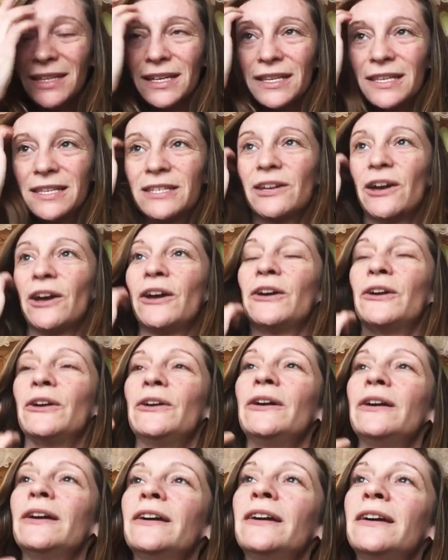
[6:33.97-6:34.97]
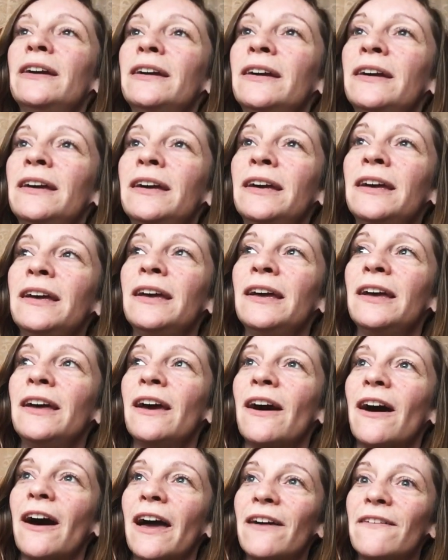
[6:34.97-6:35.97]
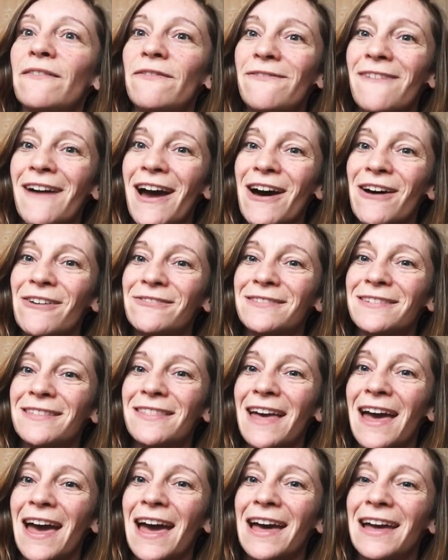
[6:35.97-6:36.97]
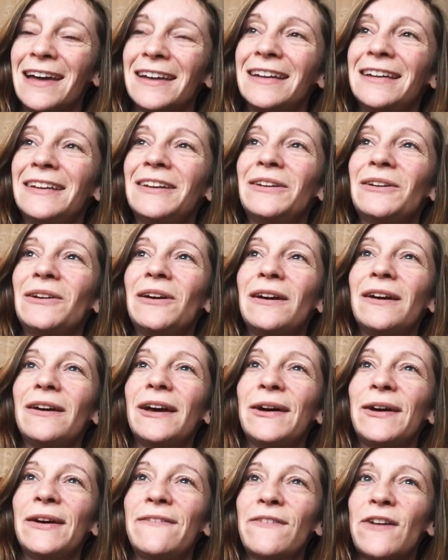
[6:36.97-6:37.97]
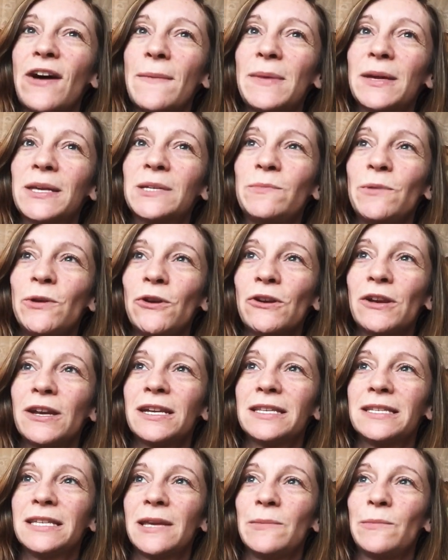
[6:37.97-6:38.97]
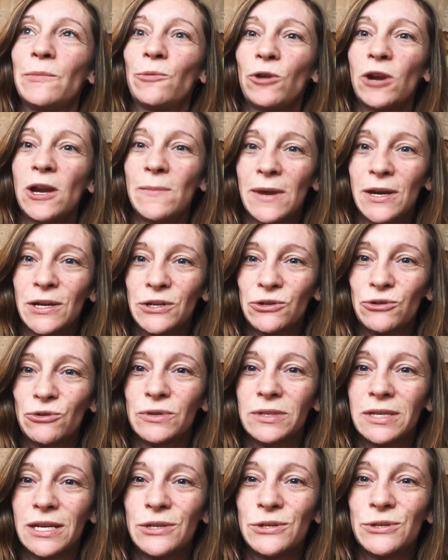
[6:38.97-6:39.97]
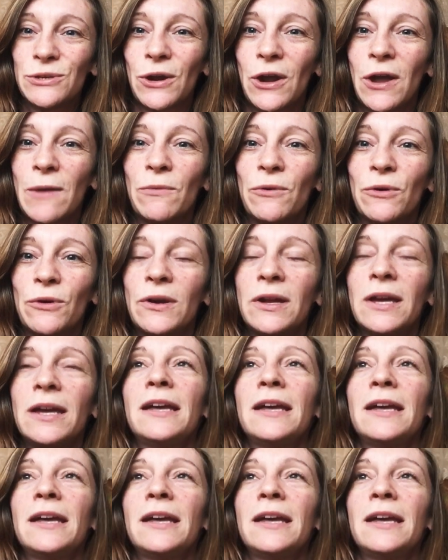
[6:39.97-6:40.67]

So I have found that if I'm experiencing premenstrual syndrome, or,